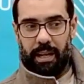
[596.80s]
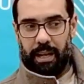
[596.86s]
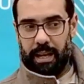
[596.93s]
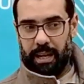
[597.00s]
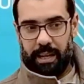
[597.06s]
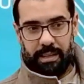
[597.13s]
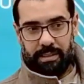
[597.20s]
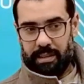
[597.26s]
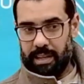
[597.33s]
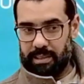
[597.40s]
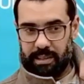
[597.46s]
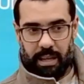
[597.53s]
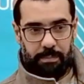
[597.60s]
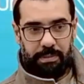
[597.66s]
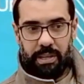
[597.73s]
and had
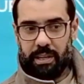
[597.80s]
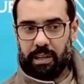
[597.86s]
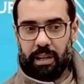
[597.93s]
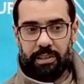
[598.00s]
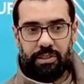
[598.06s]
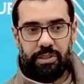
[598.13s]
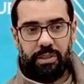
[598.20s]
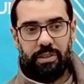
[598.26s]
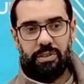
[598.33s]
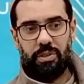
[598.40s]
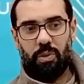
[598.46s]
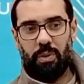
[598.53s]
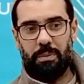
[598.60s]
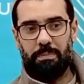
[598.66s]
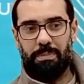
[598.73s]
kept their culture and
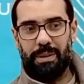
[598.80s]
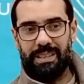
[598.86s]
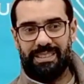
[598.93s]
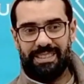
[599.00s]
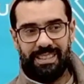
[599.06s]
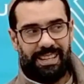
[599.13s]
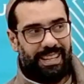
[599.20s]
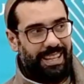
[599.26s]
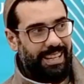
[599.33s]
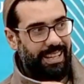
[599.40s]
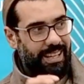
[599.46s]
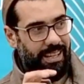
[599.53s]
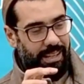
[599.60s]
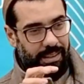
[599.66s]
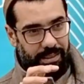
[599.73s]
so on, but
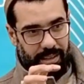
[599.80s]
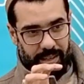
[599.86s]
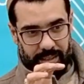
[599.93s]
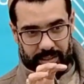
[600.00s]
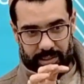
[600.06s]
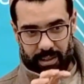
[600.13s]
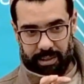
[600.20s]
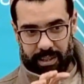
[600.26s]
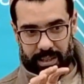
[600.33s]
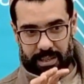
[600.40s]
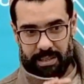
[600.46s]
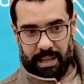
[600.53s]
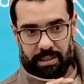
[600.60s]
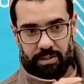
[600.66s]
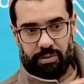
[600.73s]
the
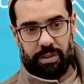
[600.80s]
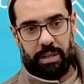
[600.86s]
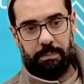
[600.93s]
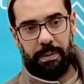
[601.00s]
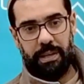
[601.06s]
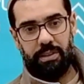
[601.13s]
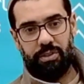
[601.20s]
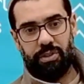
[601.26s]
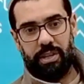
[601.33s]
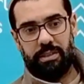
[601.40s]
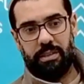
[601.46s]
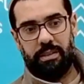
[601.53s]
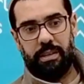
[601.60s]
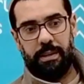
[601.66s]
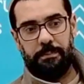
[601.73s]
tariqas hadn't really
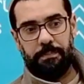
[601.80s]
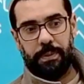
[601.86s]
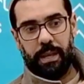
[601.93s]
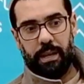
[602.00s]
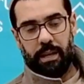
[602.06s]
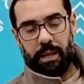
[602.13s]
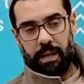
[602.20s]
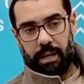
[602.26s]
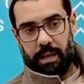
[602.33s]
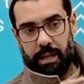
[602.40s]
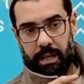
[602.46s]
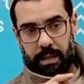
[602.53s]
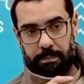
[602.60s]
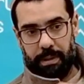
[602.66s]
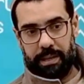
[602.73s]
penetrated there.
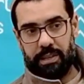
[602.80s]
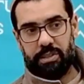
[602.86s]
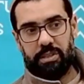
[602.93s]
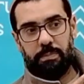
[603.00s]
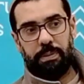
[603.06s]
he managed to